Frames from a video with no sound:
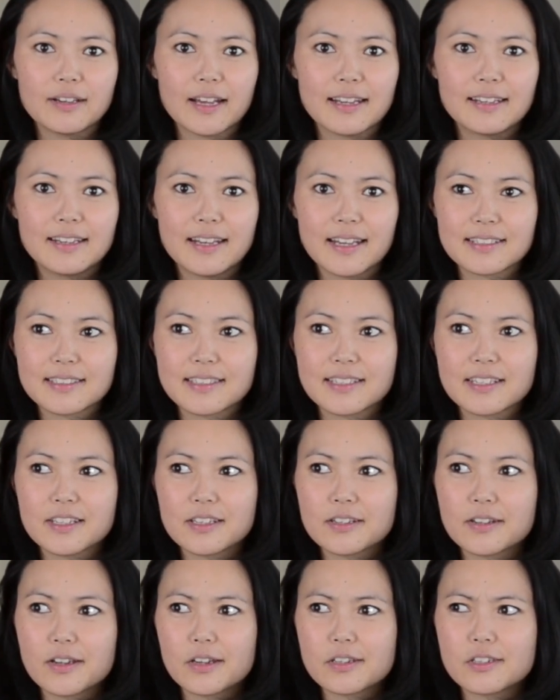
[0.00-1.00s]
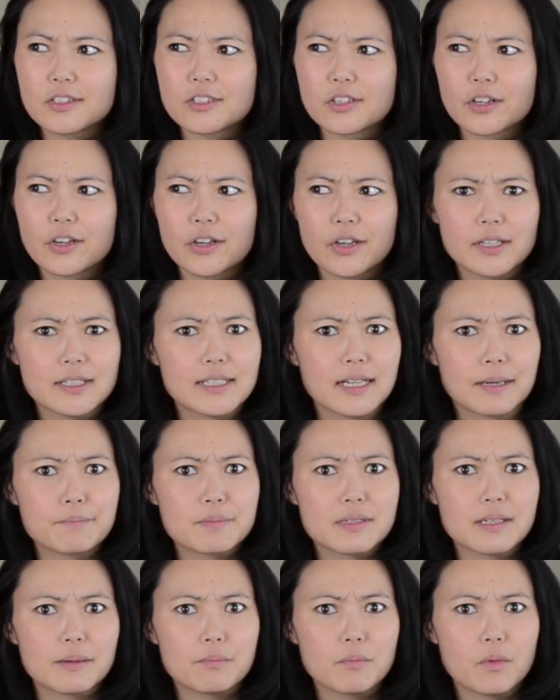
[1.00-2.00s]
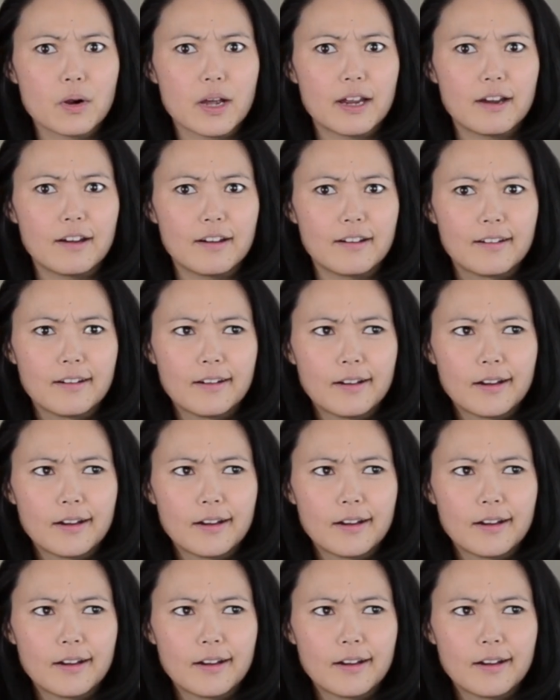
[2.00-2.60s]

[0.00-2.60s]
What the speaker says: and next thing you know, you turned up somewhere